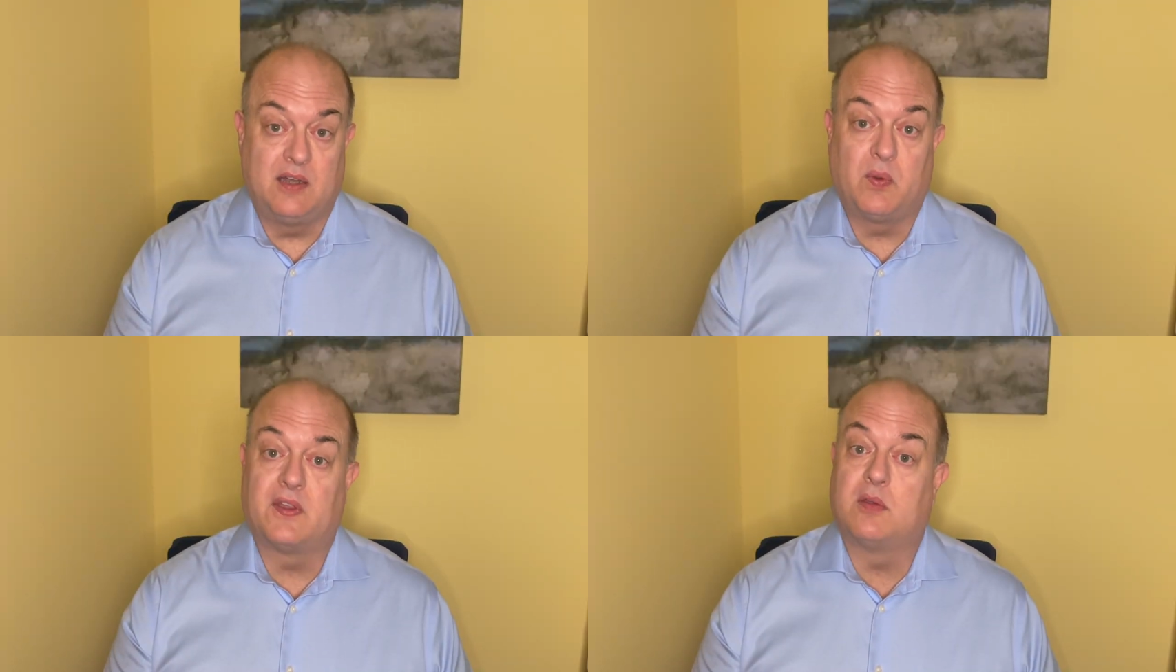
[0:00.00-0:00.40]

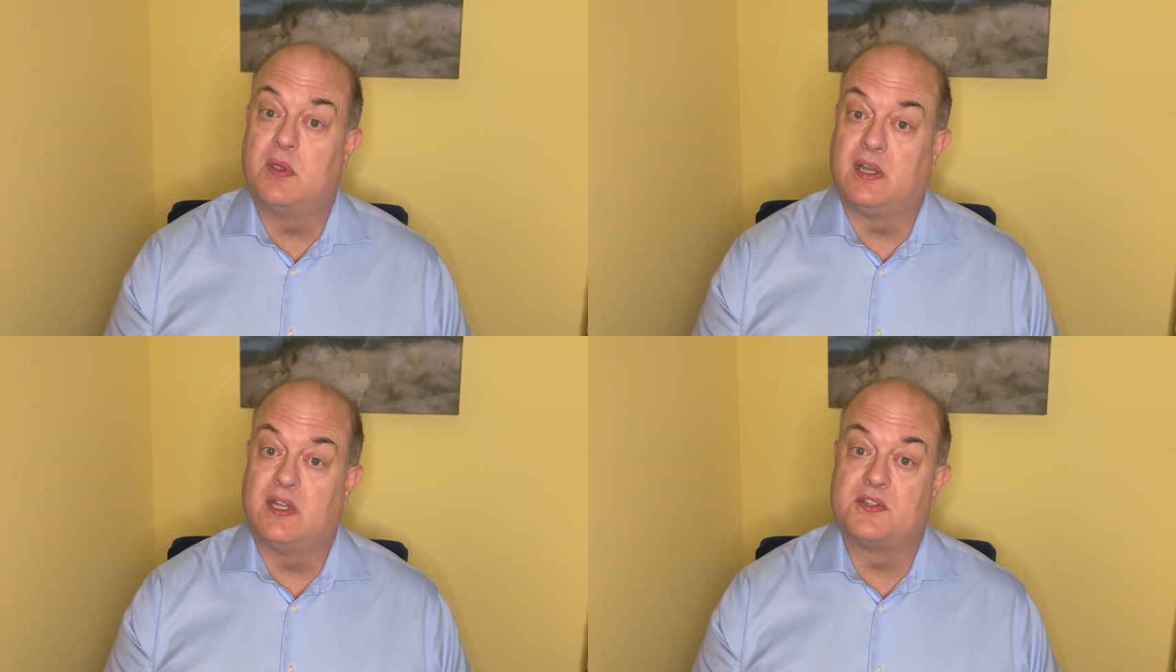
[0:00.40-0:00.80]
when the
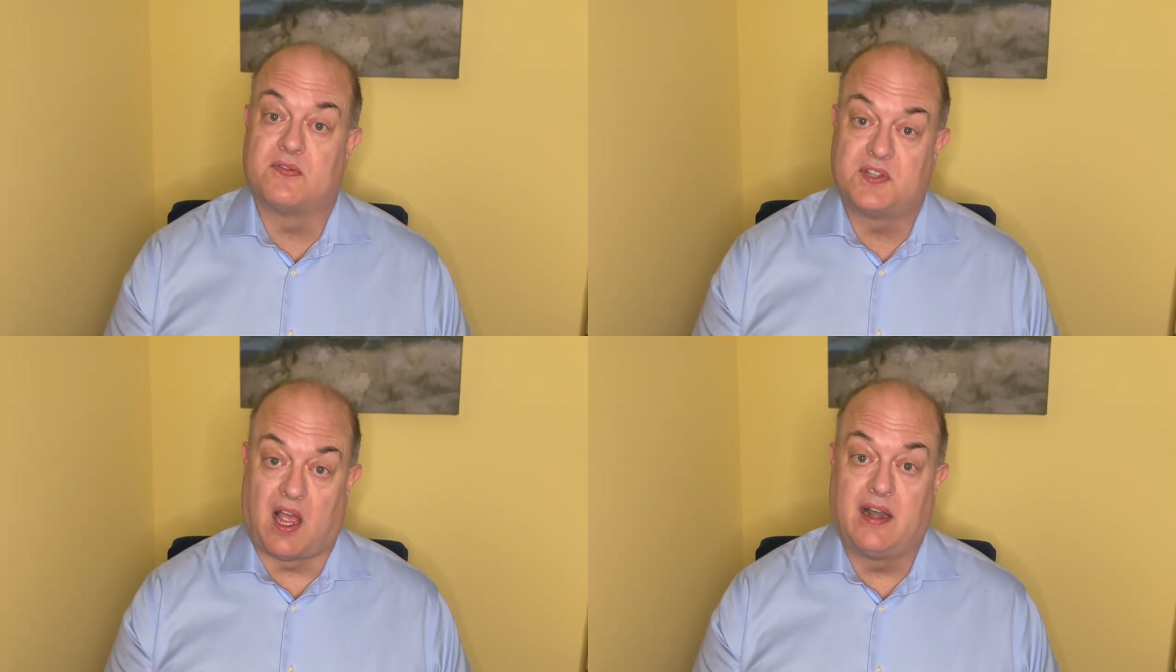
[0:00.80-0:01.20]
communities of
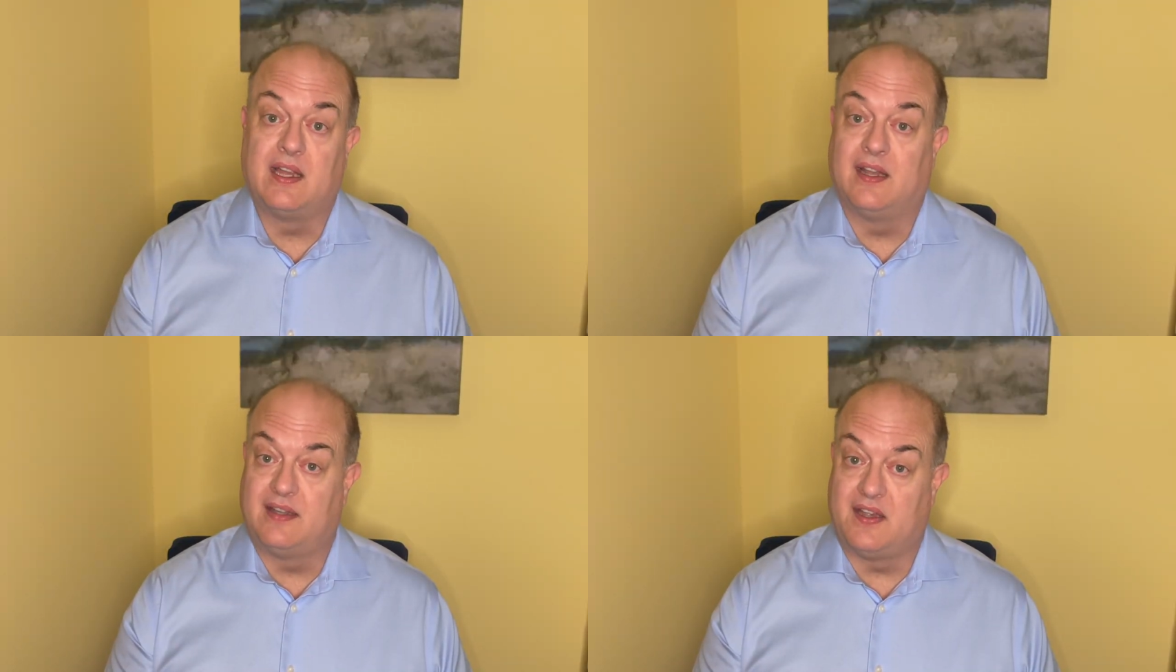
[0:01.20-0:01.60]
Soddy
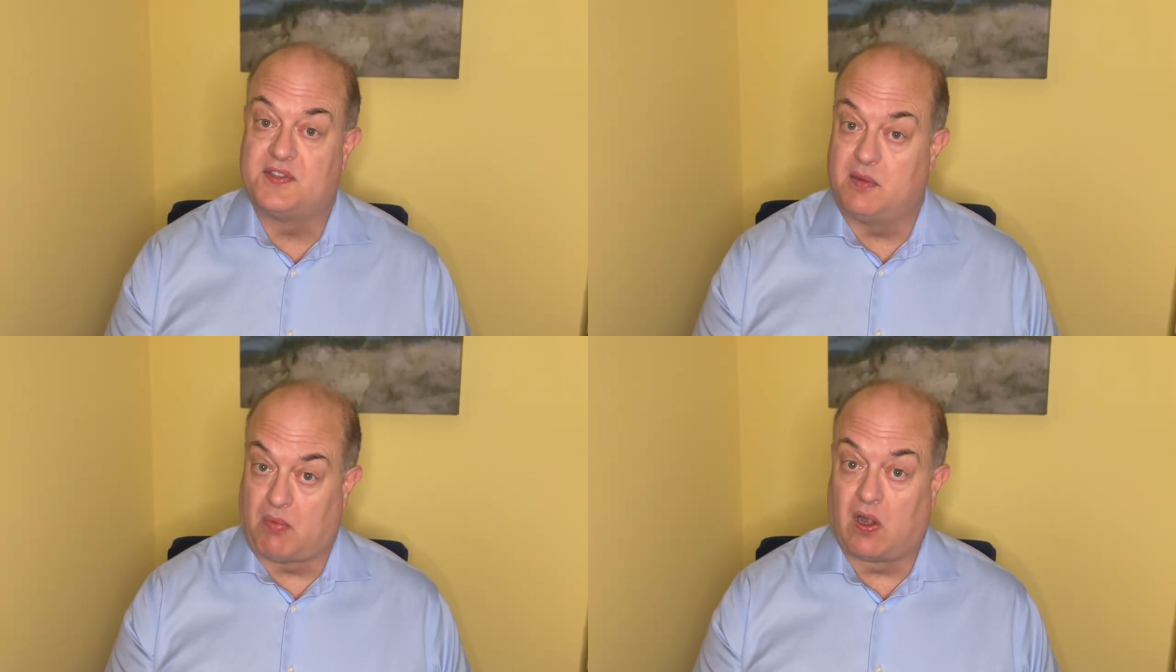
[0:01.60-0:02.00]
and
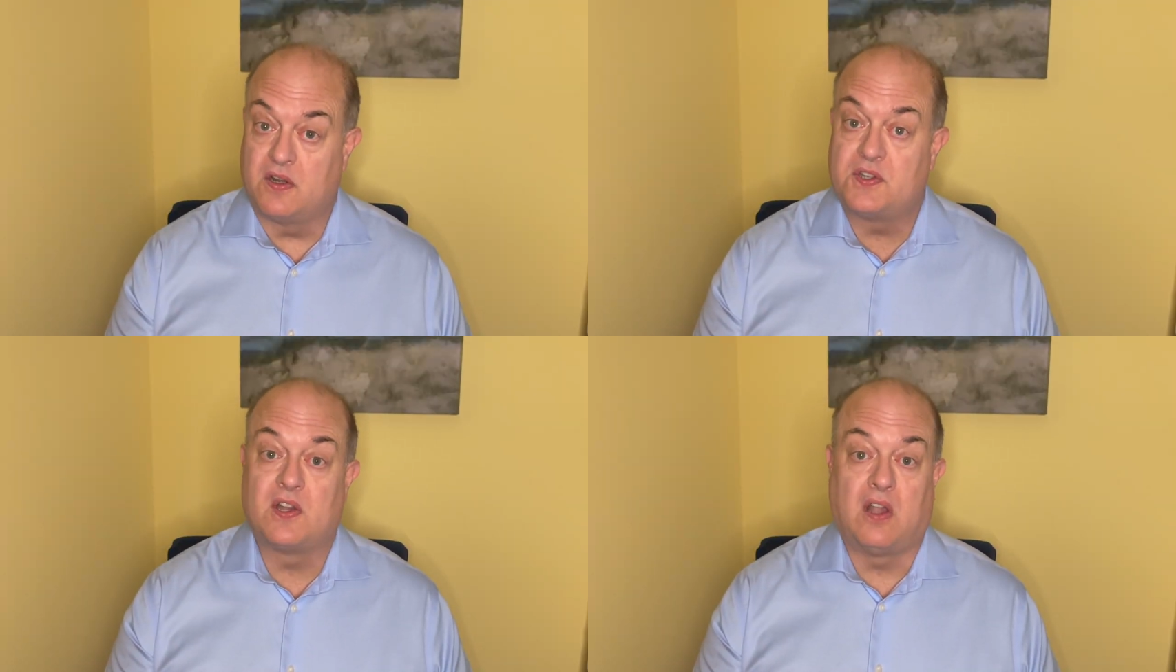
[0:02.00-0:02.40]
Daisy
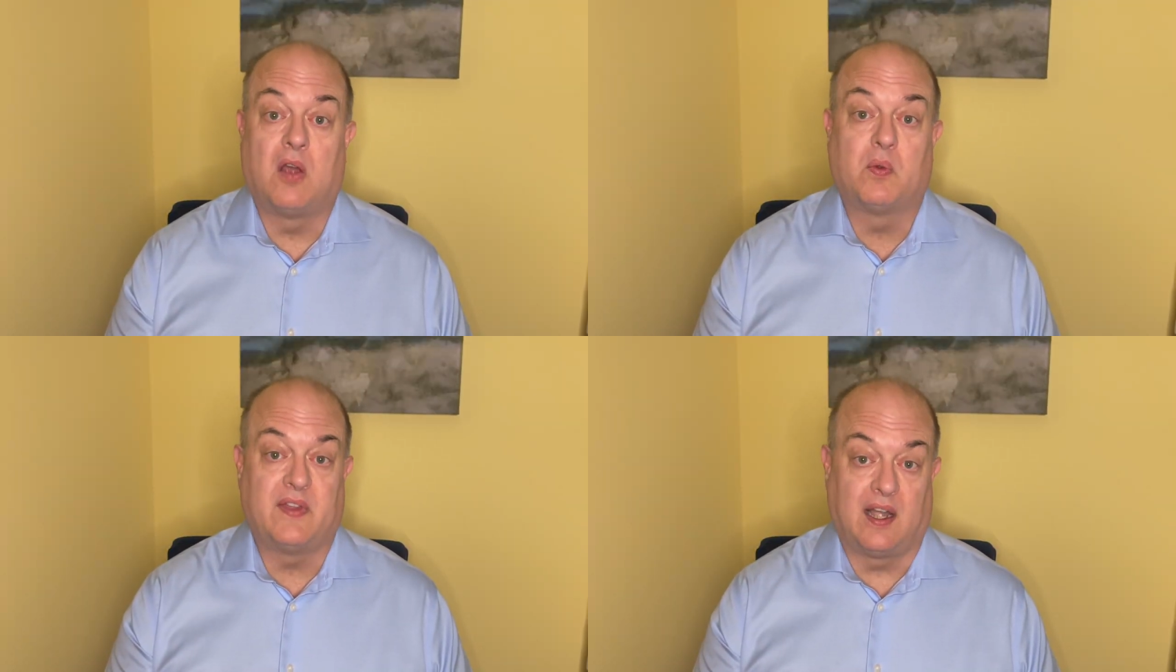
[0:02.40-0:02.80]
merged along
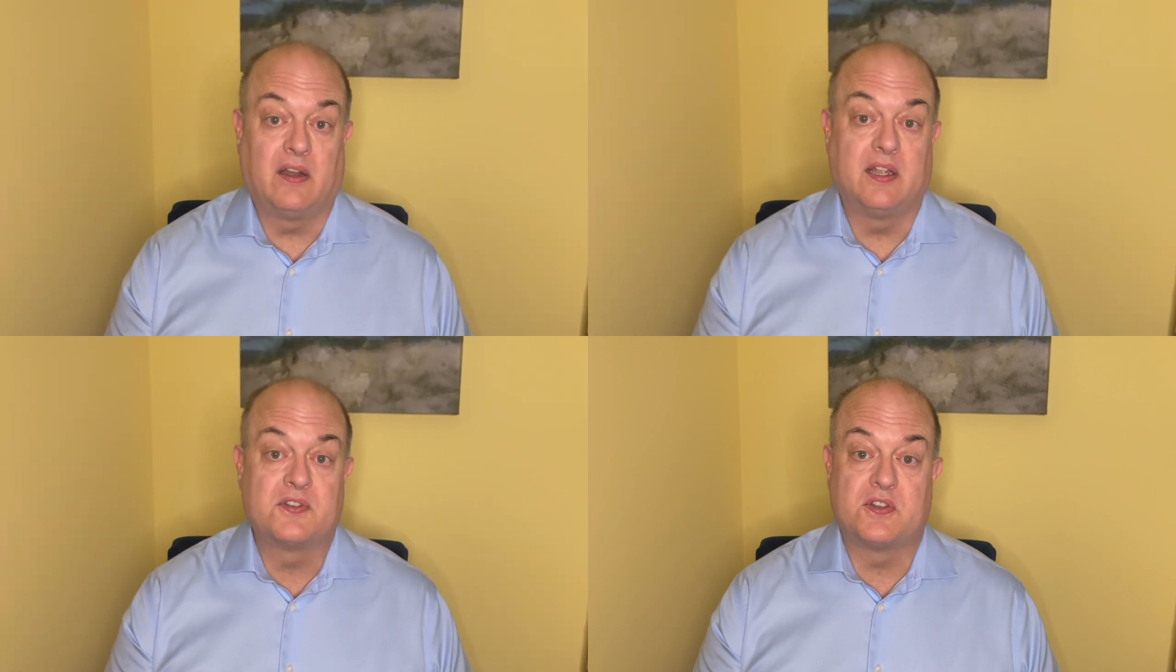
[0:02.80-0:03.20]
with
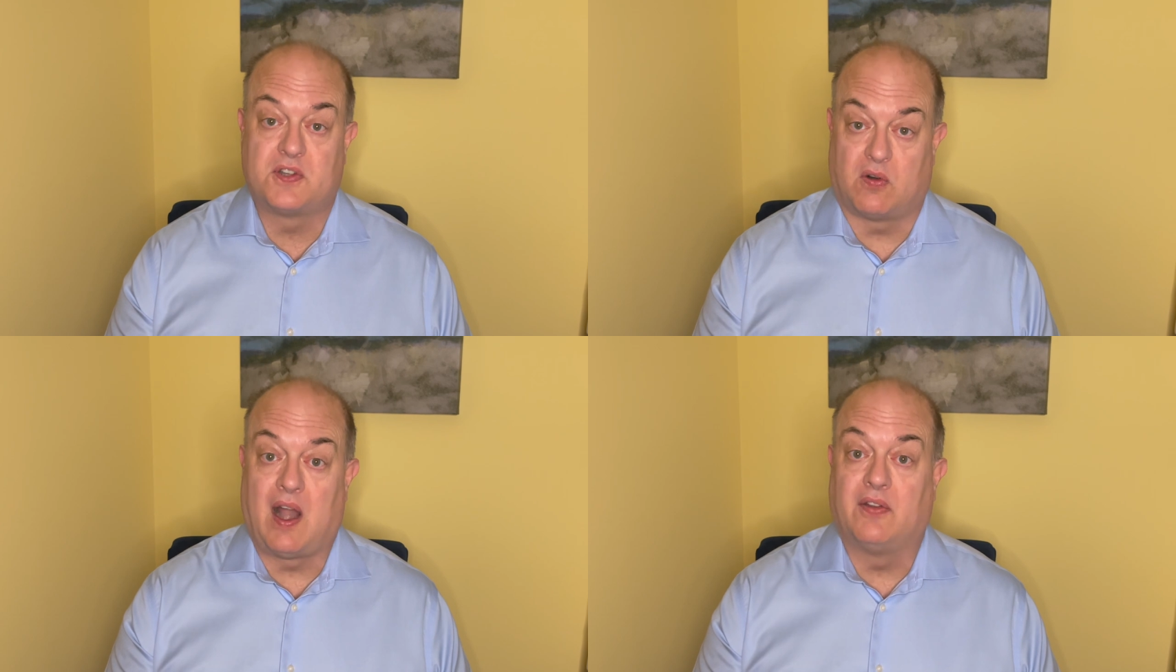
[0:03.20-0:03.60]
areas
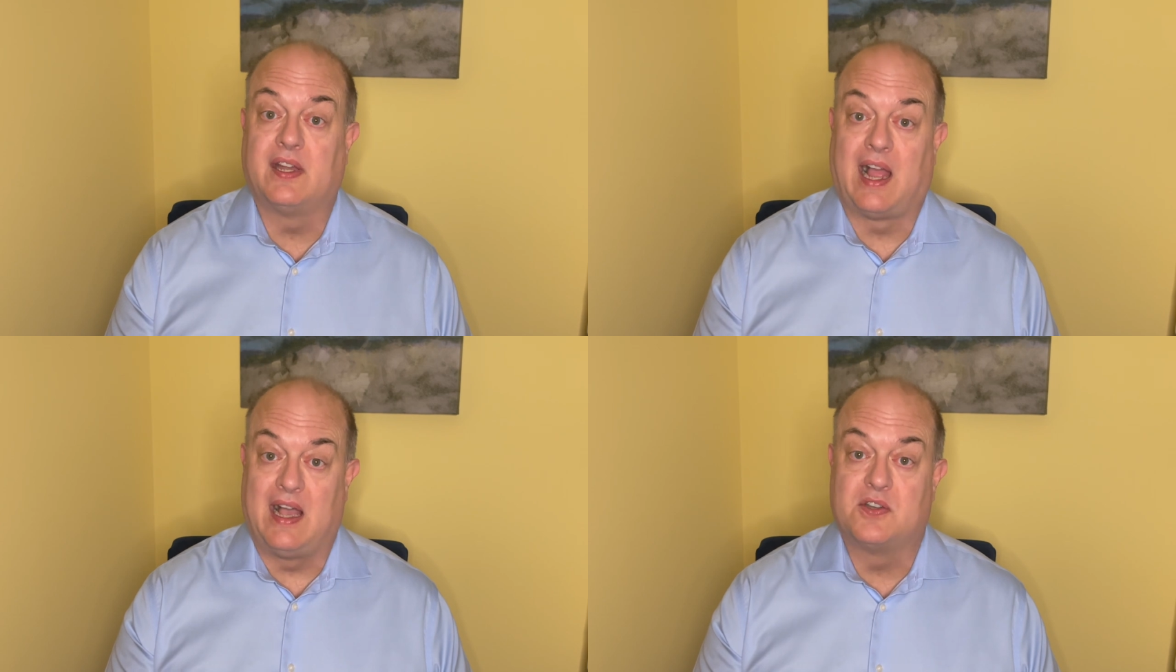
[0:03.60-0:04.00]

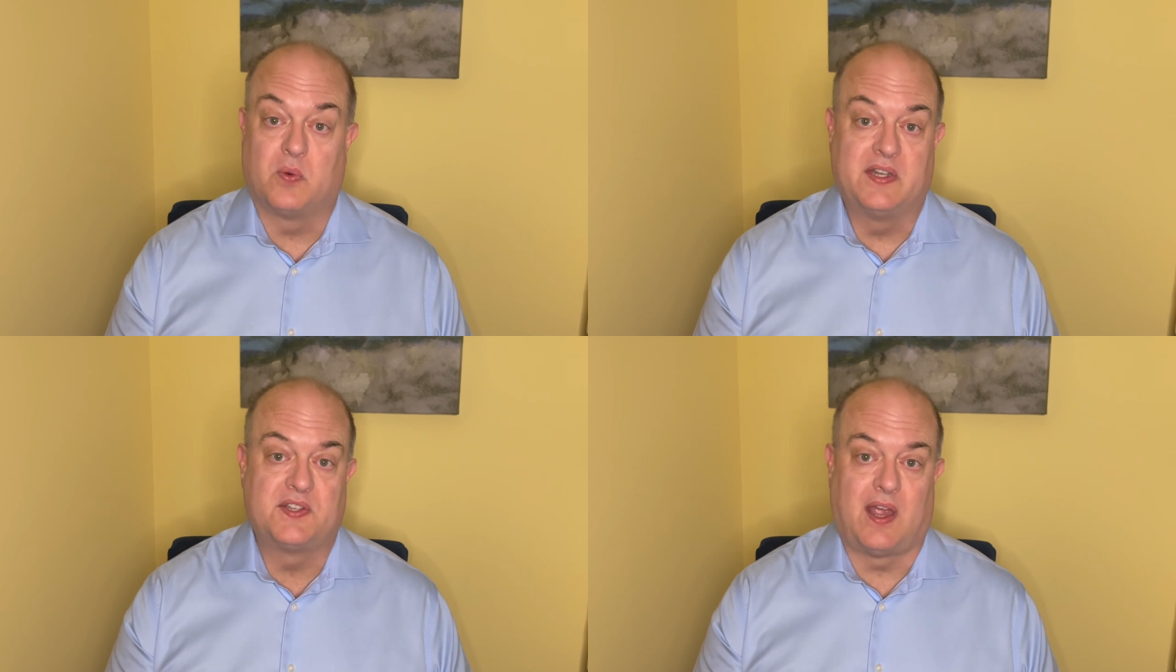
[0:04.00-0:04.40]
surrounding I
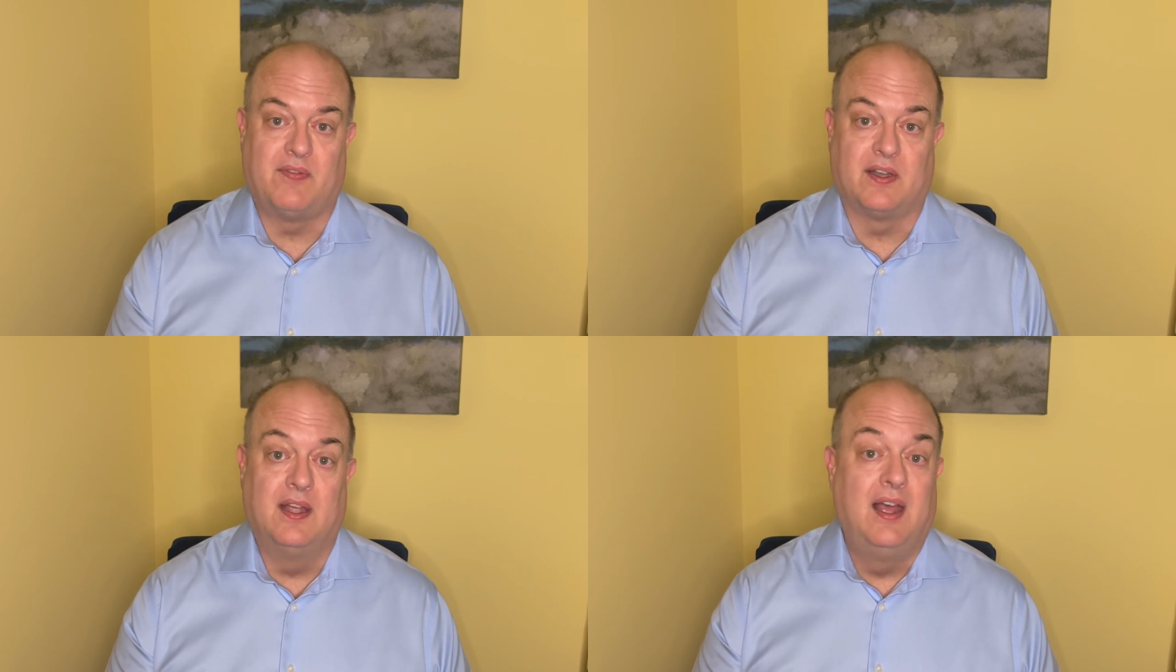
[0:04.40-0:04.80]
twenty-seven.